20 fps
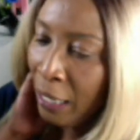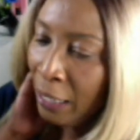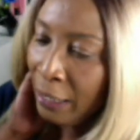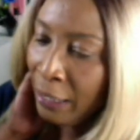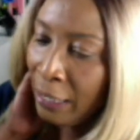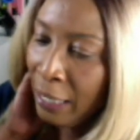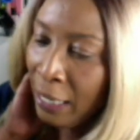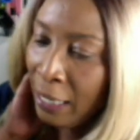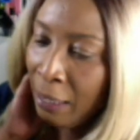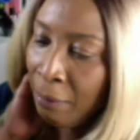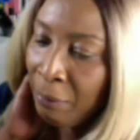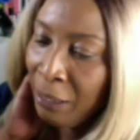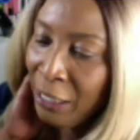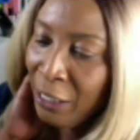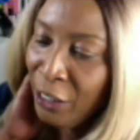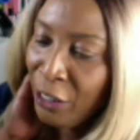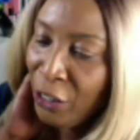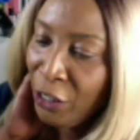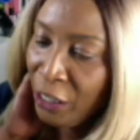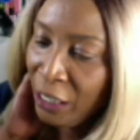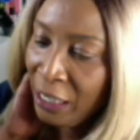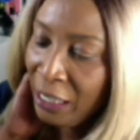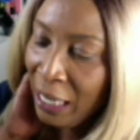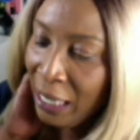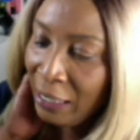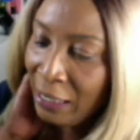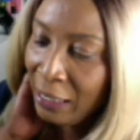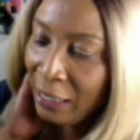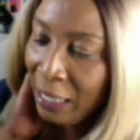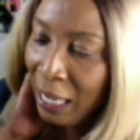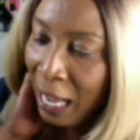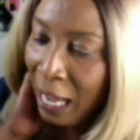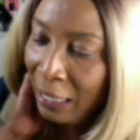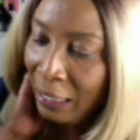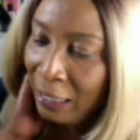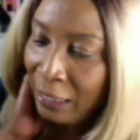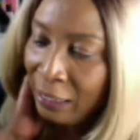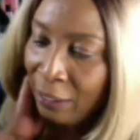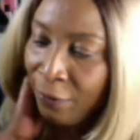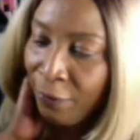named Jeanette
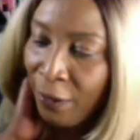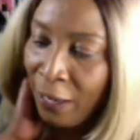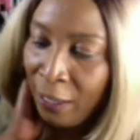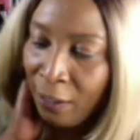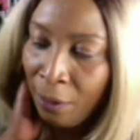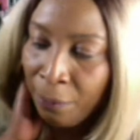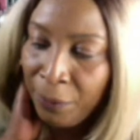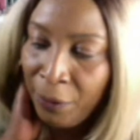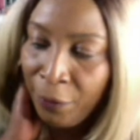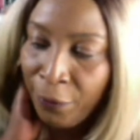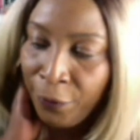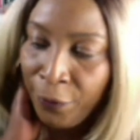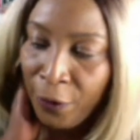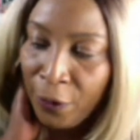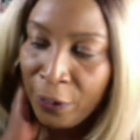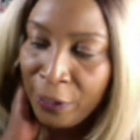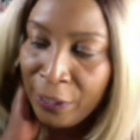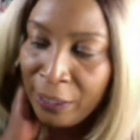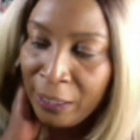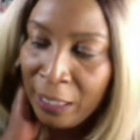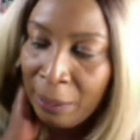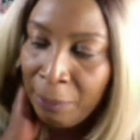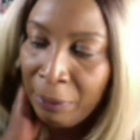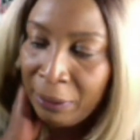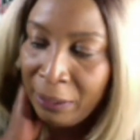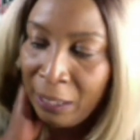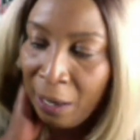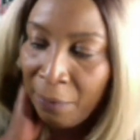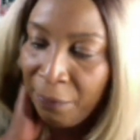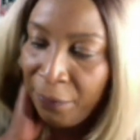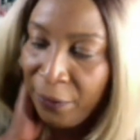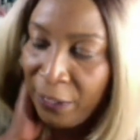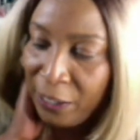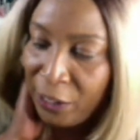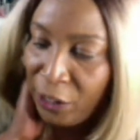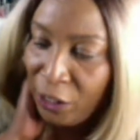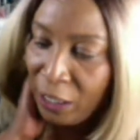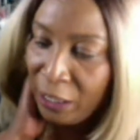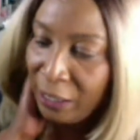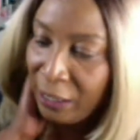Scully developed the first tabletop
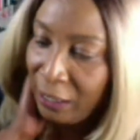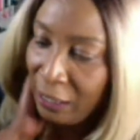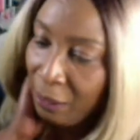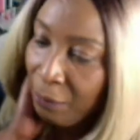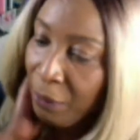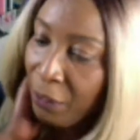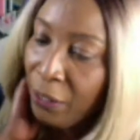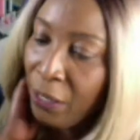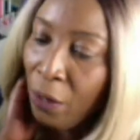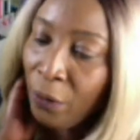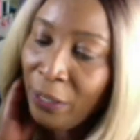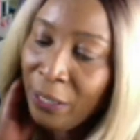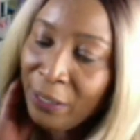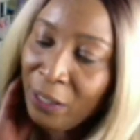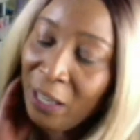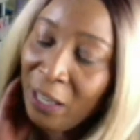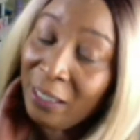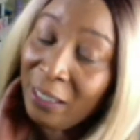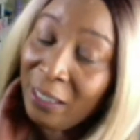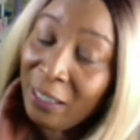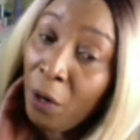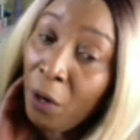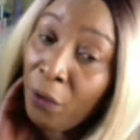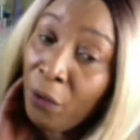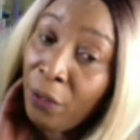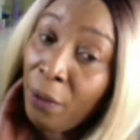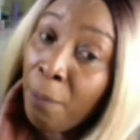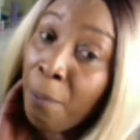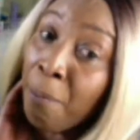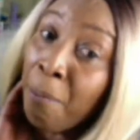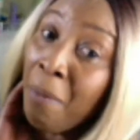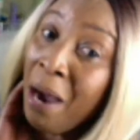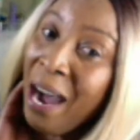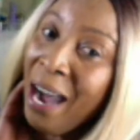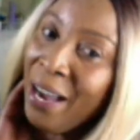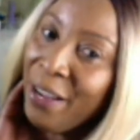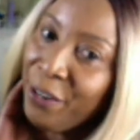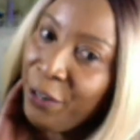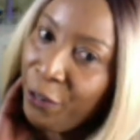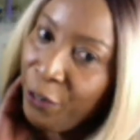facial steamer. Now they're talking about the
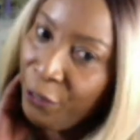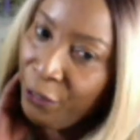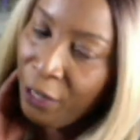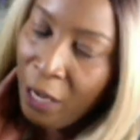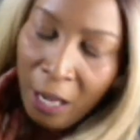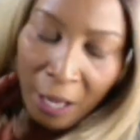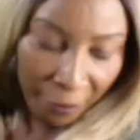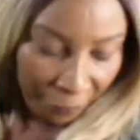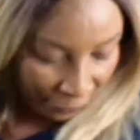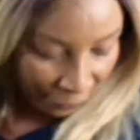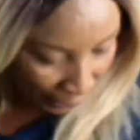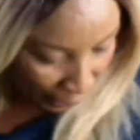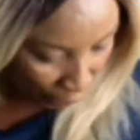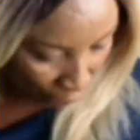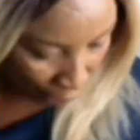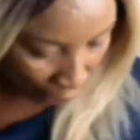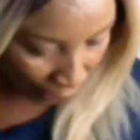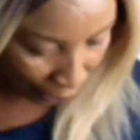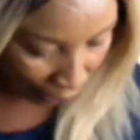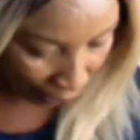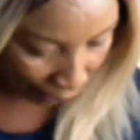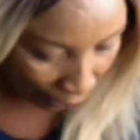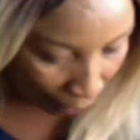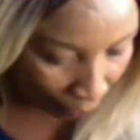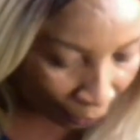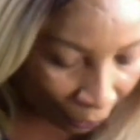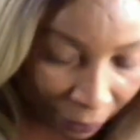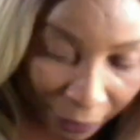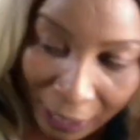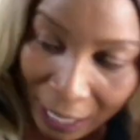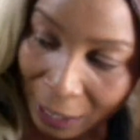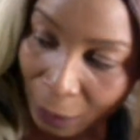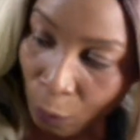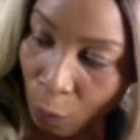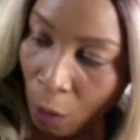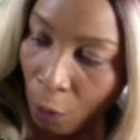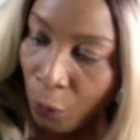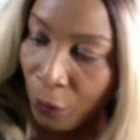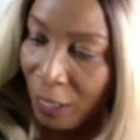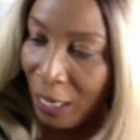modern facial steamer like
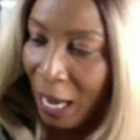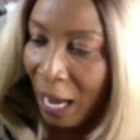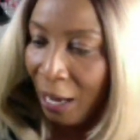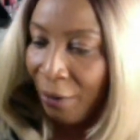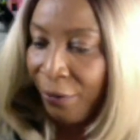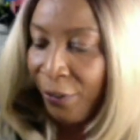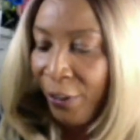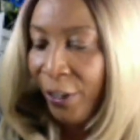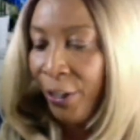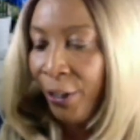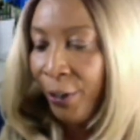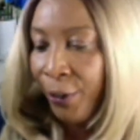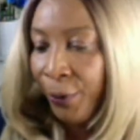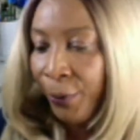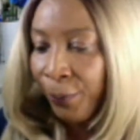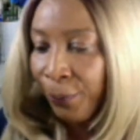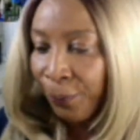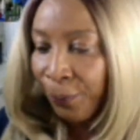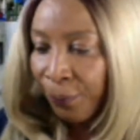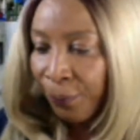what we have here.